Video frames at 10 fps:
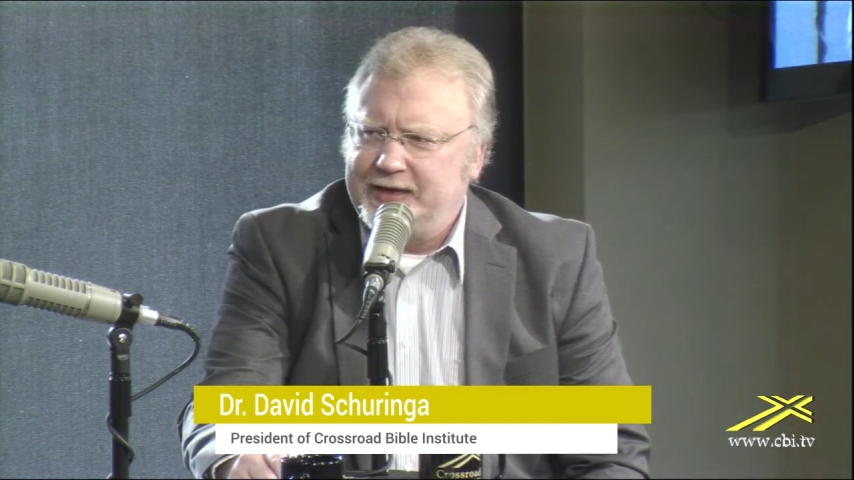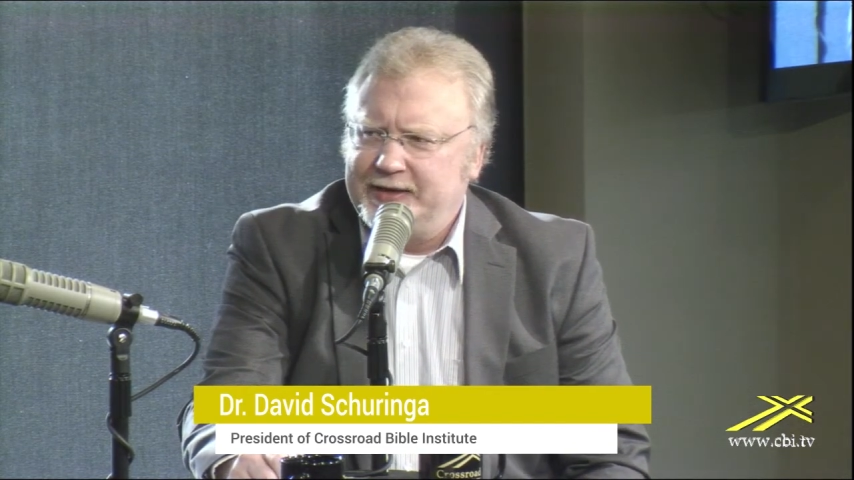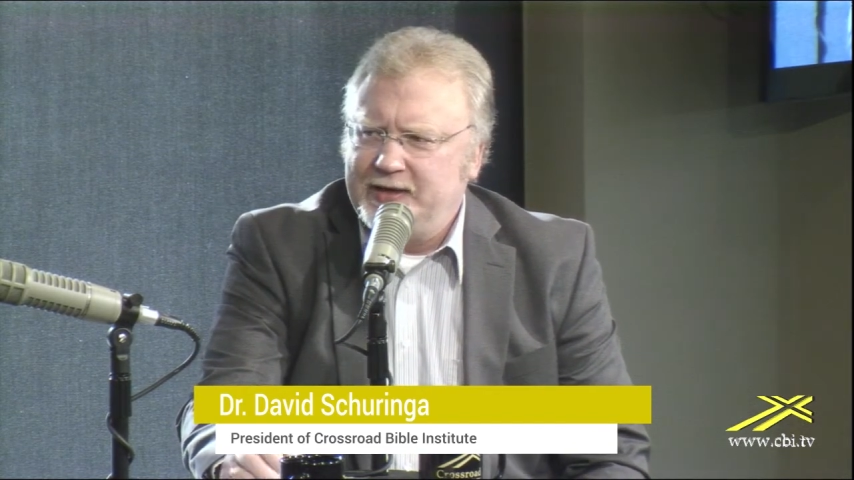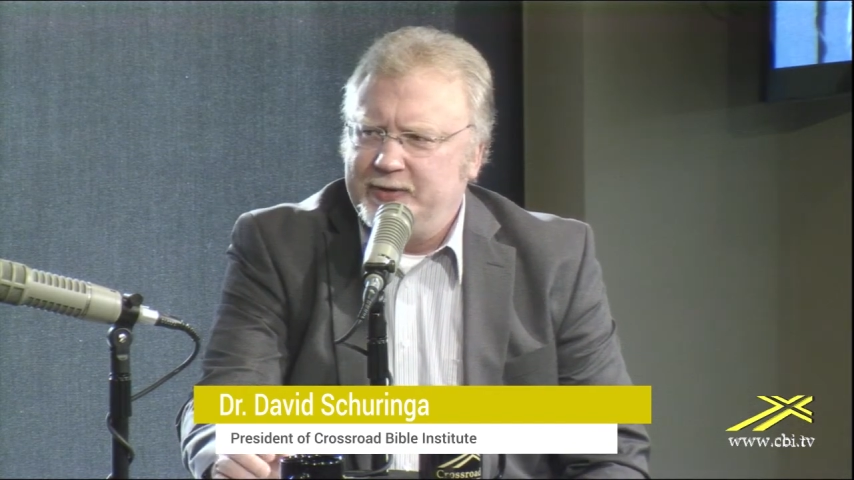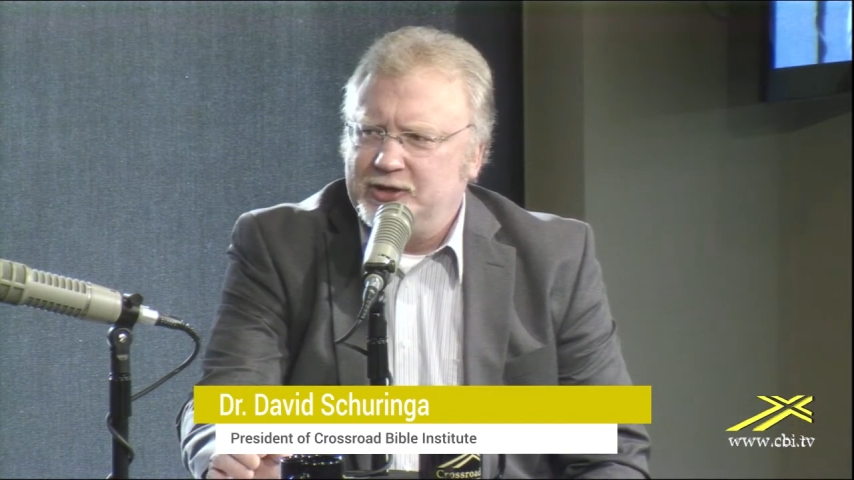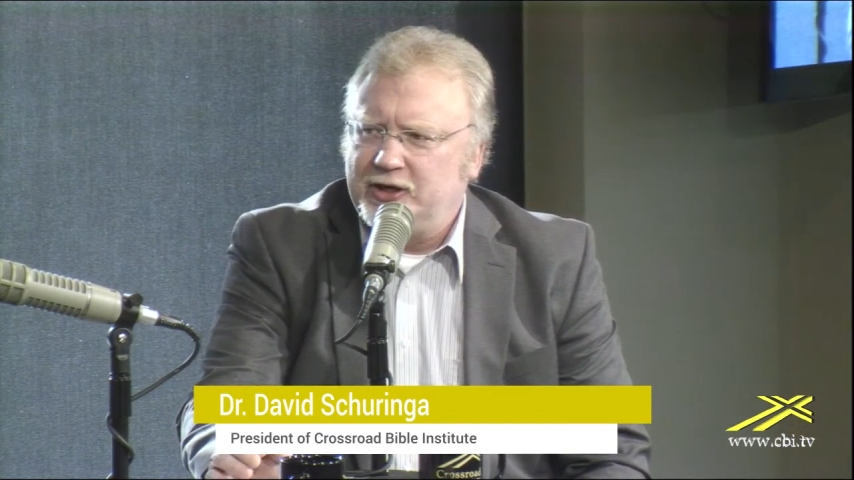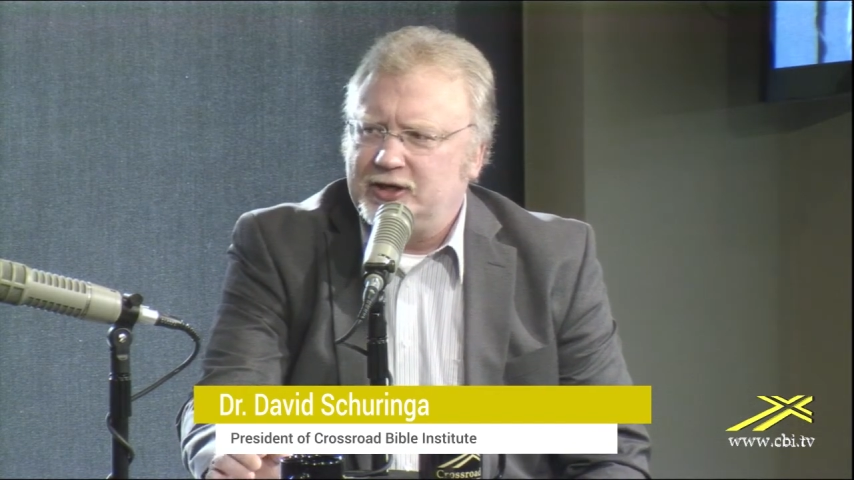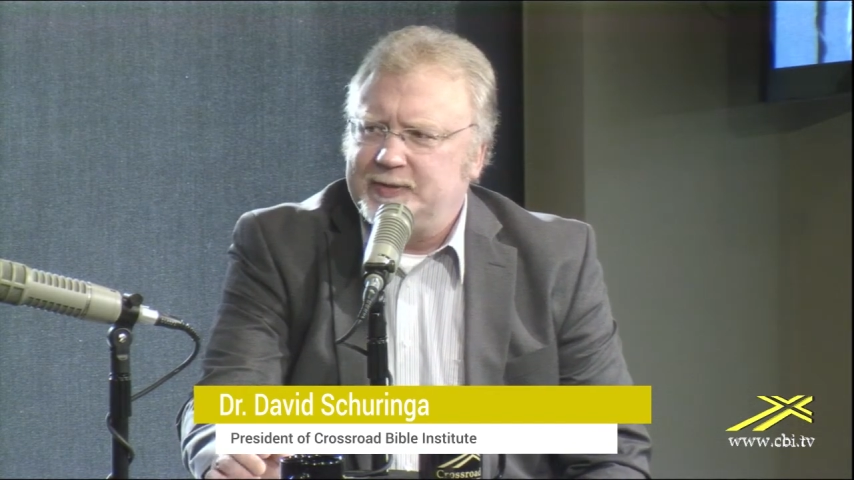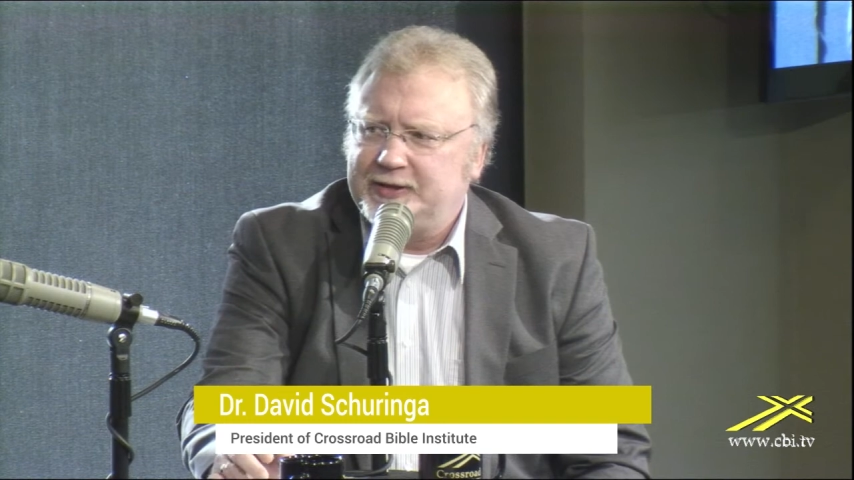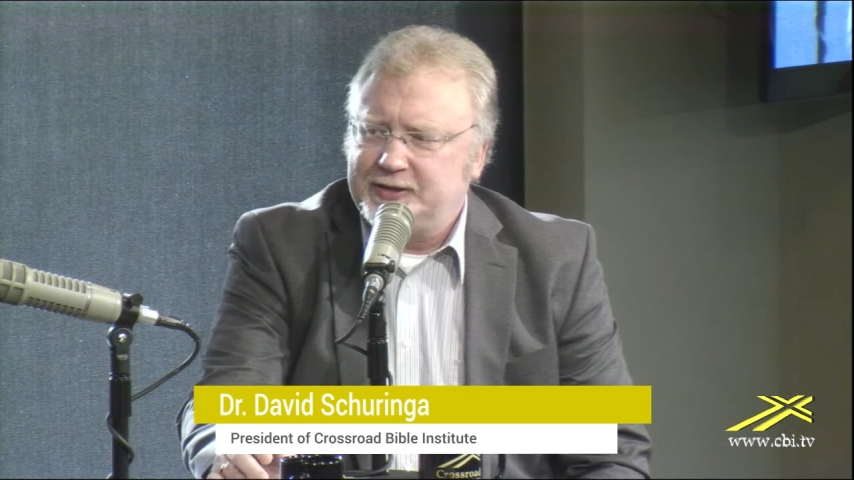I think we talked
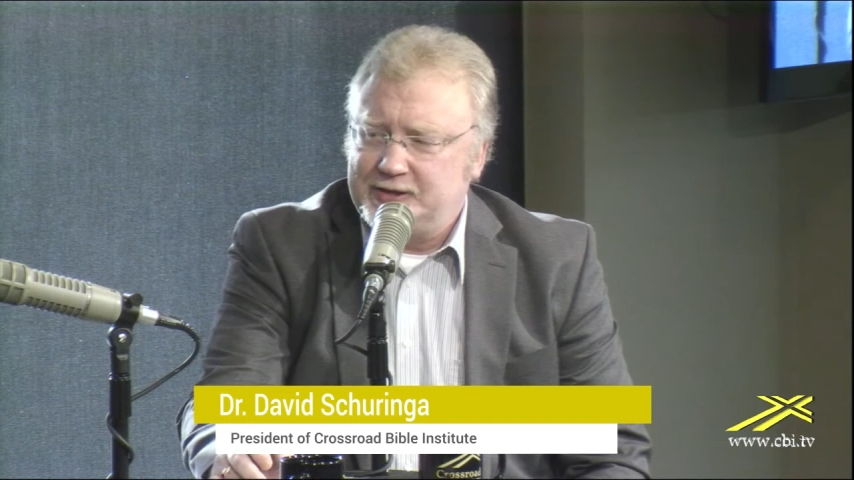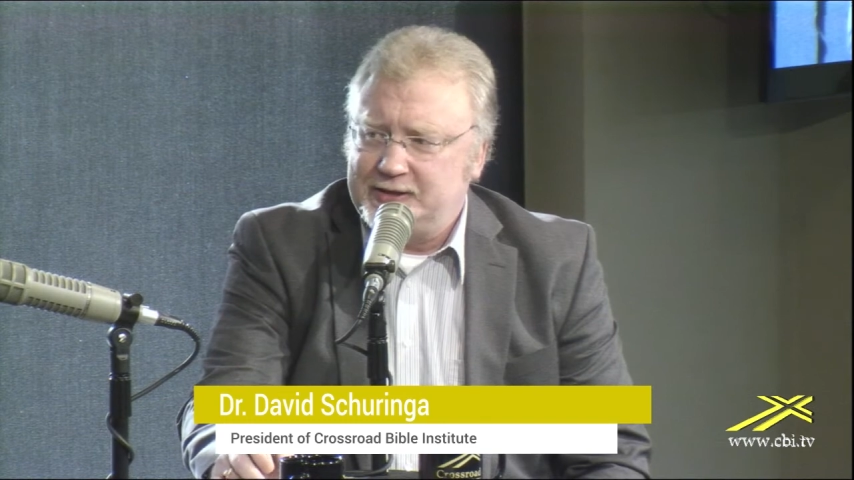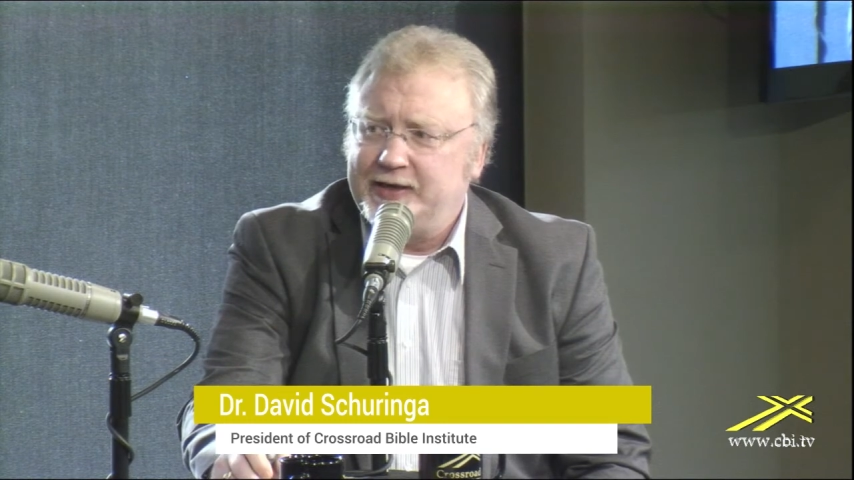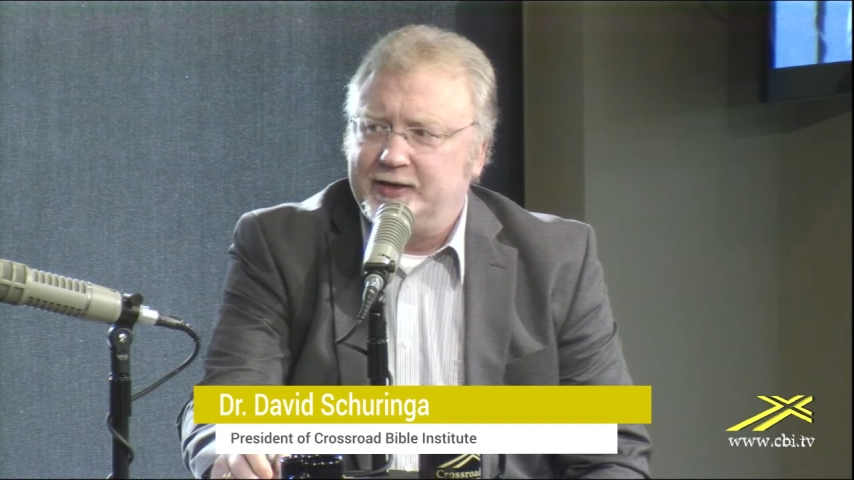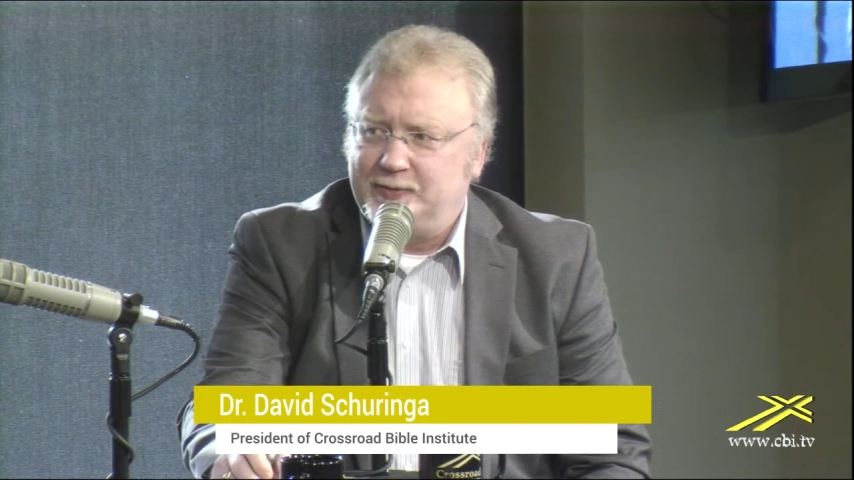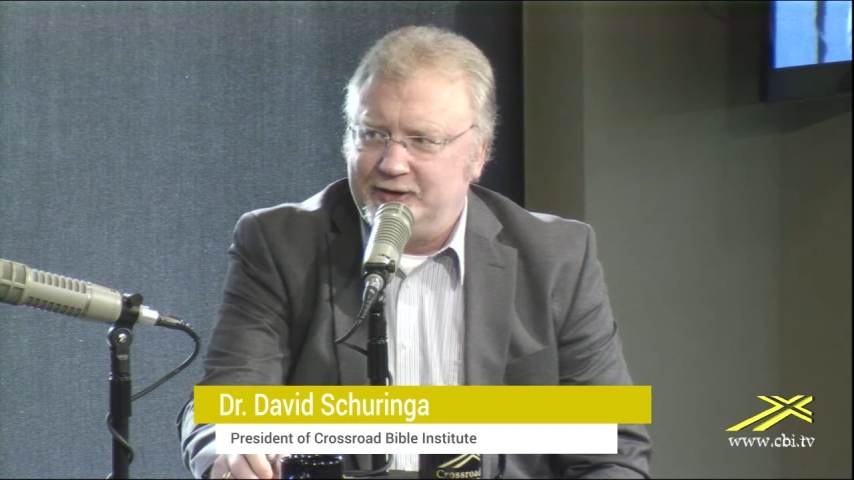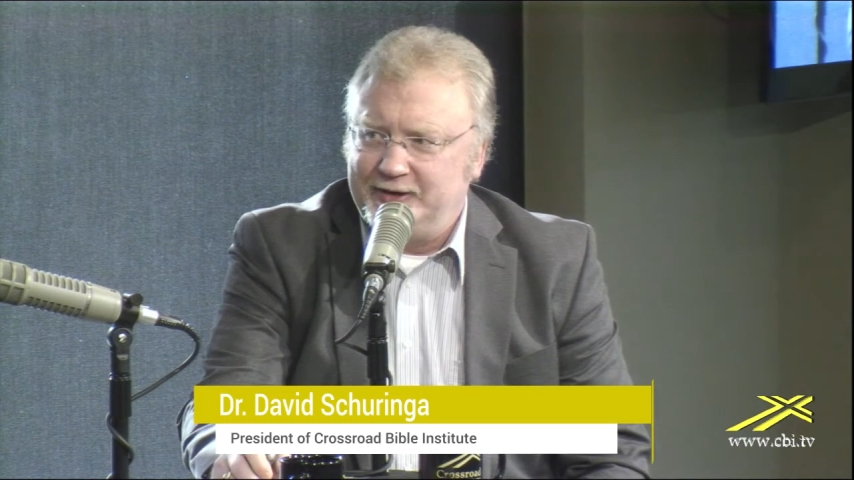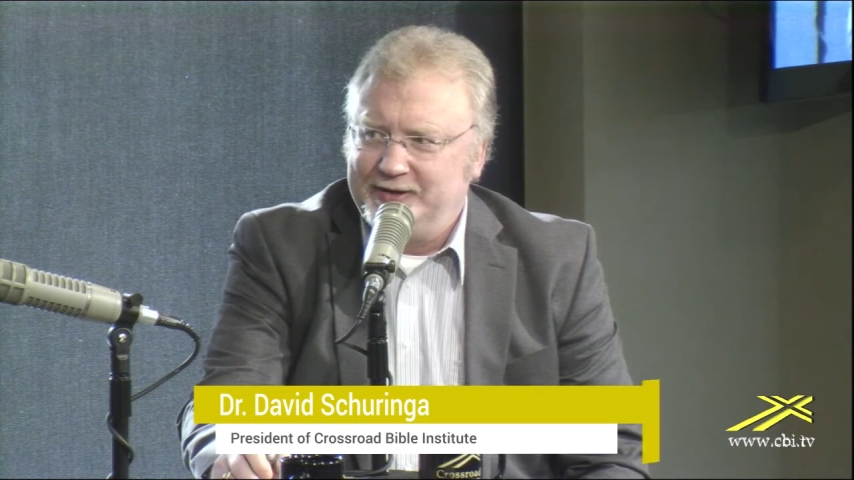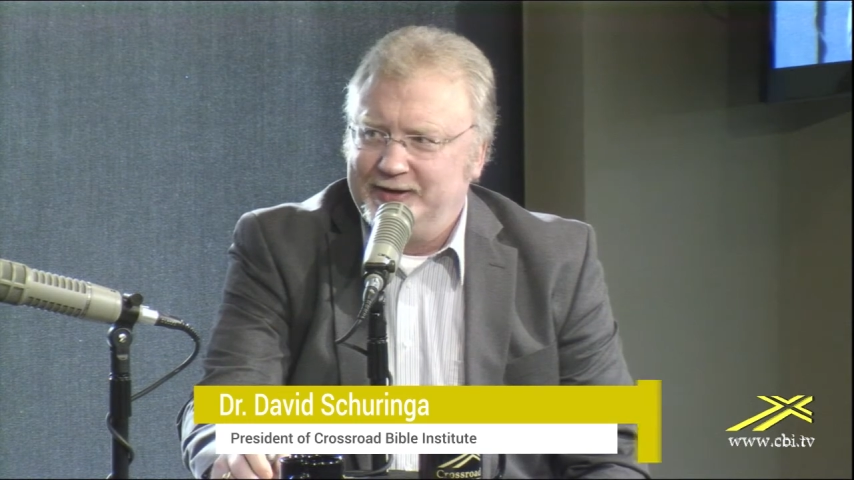about the second one.